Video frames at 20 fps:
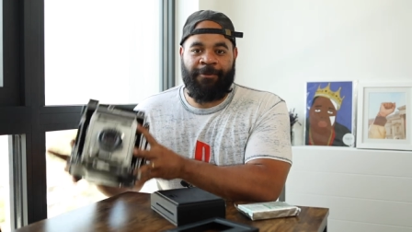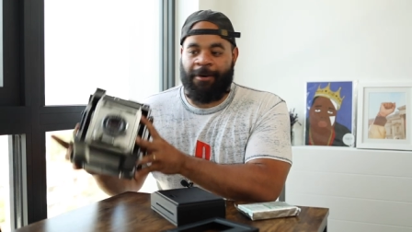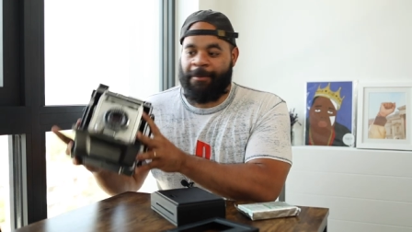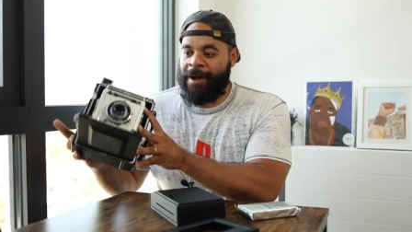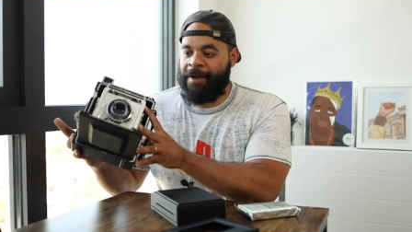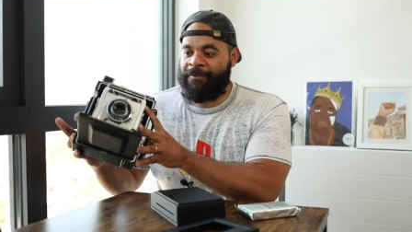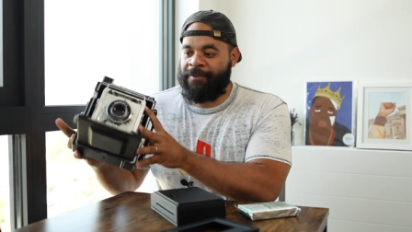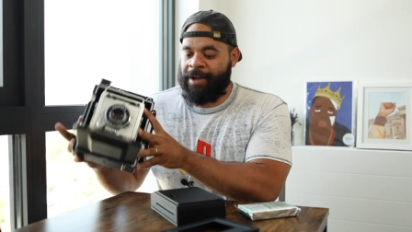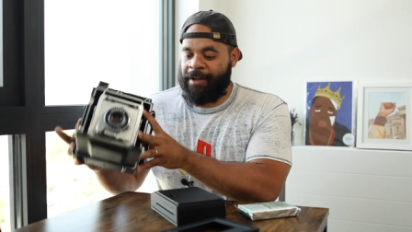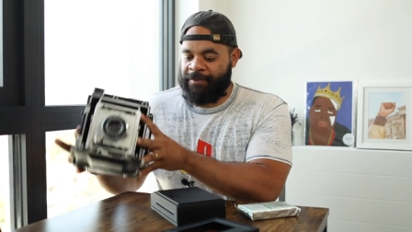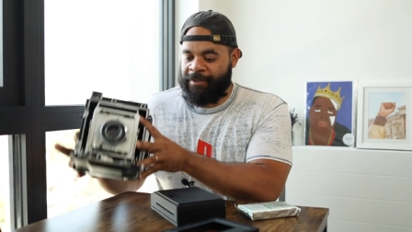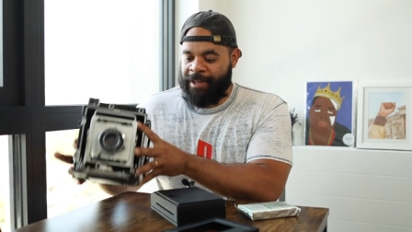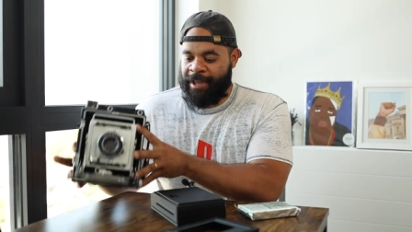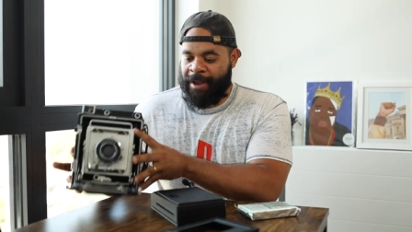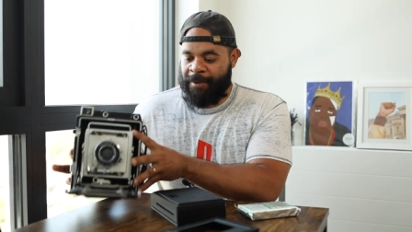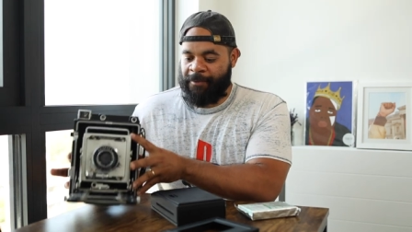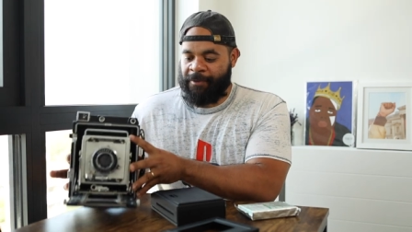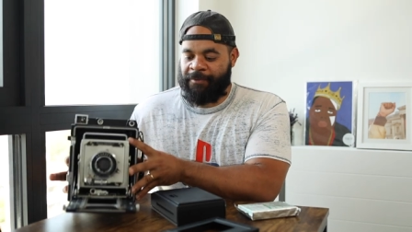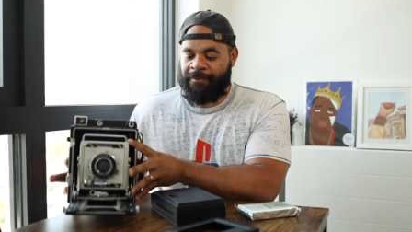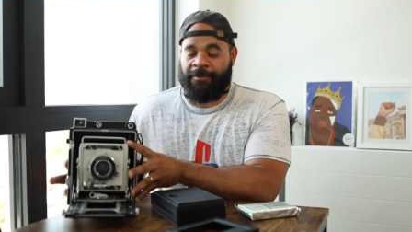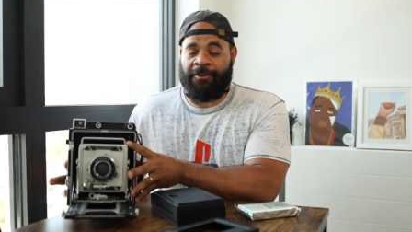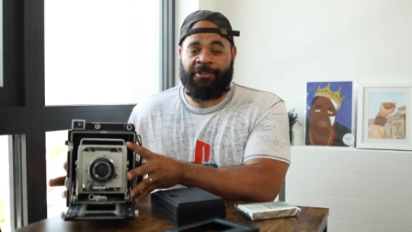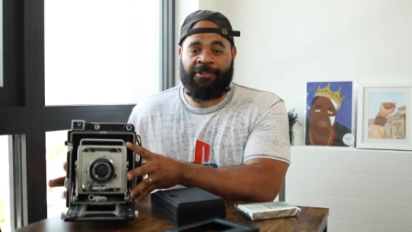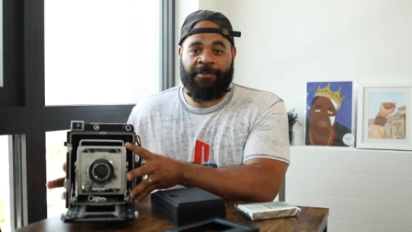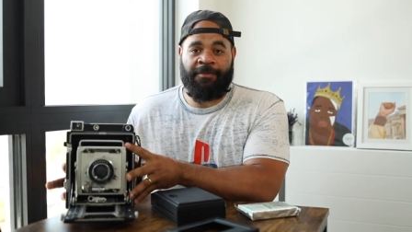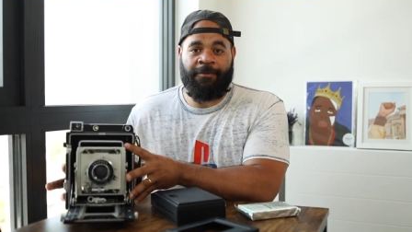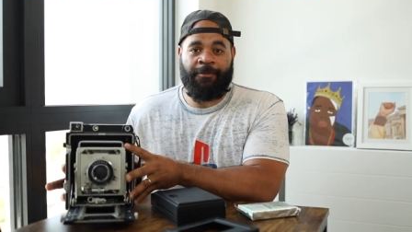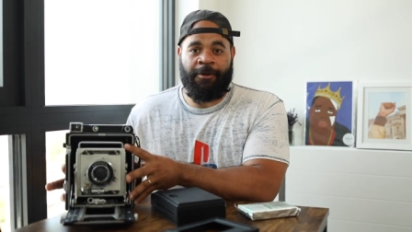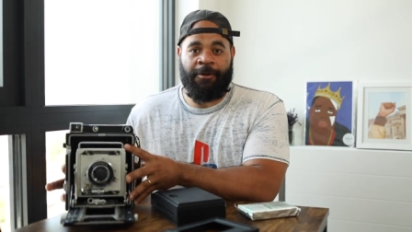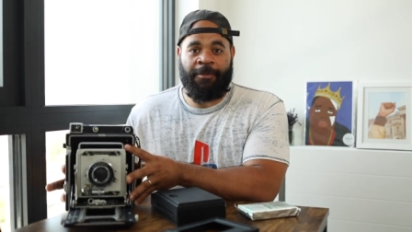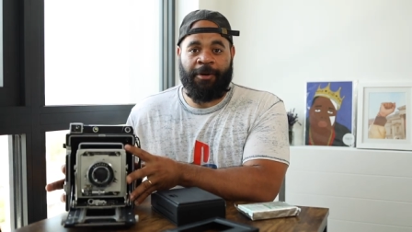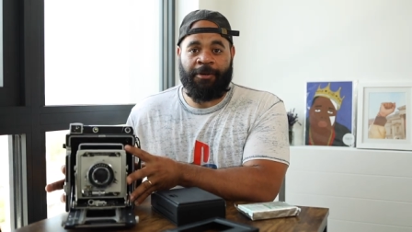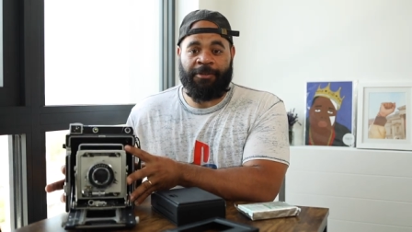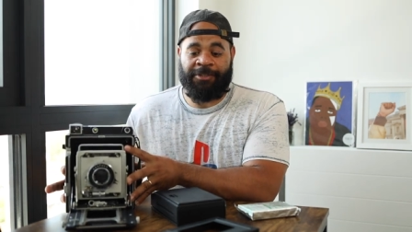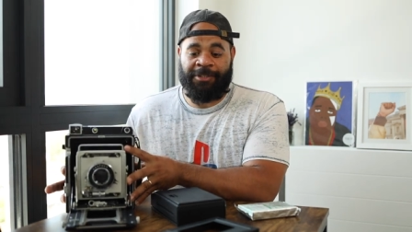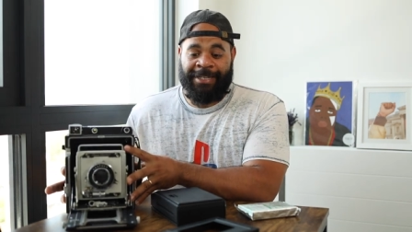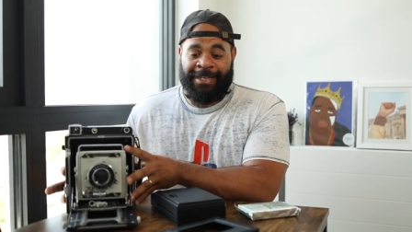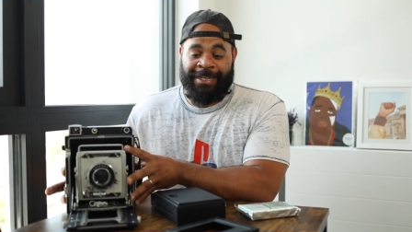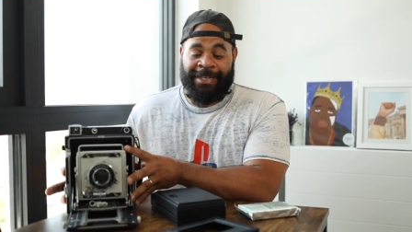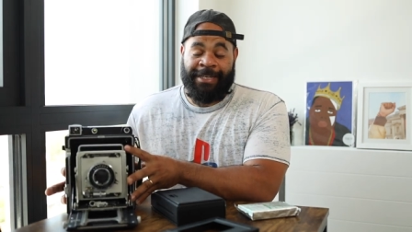4x5 camera first and
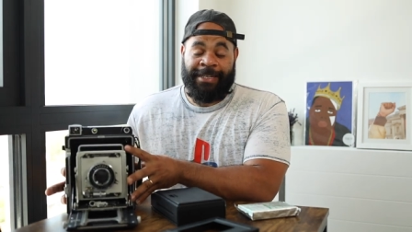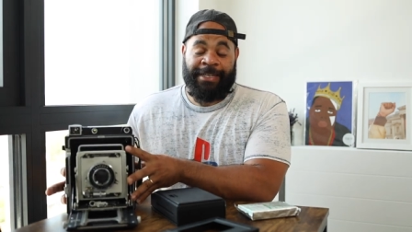foremost.